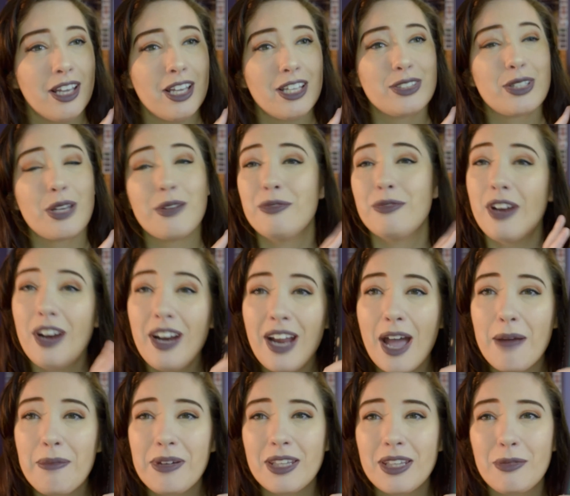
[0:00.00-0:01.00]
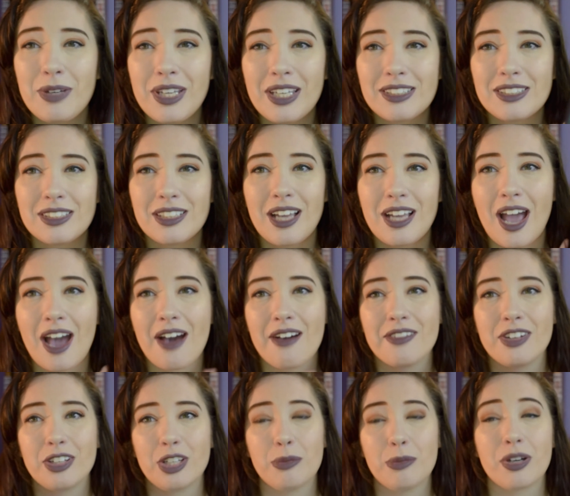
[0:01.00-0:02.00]
So I'm very happy that we get to
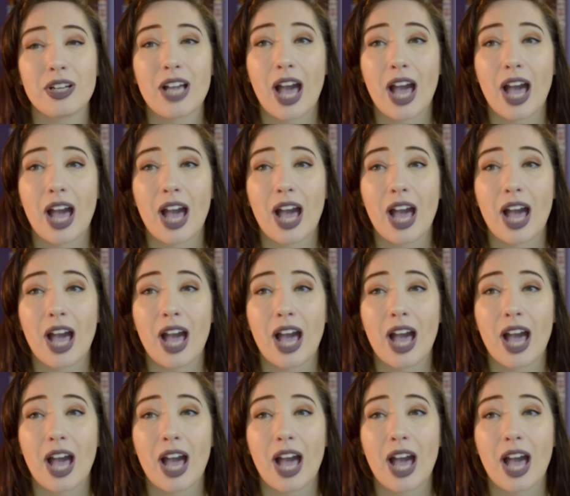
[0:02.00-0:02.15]
have a new book.